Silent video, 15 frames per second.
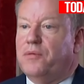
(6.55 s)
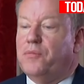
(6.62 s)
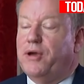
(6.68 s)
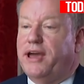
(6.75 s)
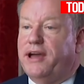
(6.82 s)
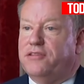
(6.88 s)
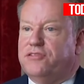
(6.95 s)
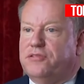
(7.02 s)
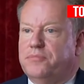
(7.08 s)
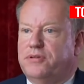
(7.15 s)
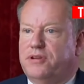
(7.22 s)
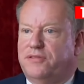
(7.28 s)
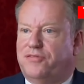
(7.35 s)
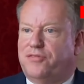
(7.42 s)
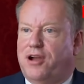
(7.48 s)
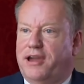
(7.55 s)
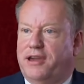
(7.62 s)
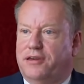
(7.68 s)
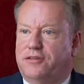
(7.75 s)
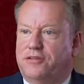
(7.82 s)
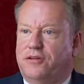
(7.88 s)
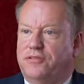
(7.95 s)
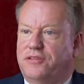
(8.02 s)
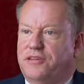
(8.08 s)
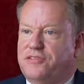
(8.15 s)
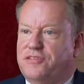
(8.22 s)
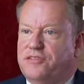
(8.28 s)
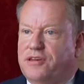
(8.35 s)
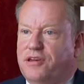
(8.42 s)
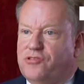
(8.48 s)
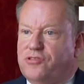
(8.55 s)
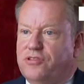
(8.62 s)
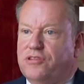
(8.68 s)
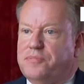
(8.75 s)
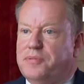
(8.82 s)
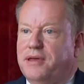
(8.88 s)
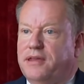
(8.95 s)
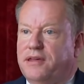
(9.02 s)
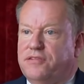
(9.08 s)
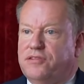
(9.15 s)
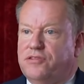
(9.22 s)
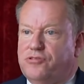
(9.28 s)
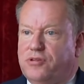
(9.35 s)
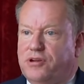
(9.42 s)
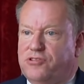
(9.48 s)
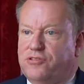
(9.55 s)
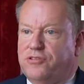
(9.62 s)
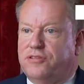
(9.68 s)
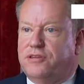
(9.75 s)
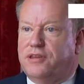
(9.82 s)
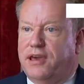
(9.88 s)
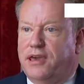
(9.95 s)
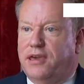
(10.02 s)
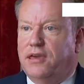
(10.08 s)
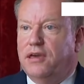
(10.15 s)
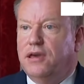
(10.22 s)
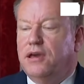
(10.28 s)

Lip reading: and we had some pretty frank and honest discussions about that situation today.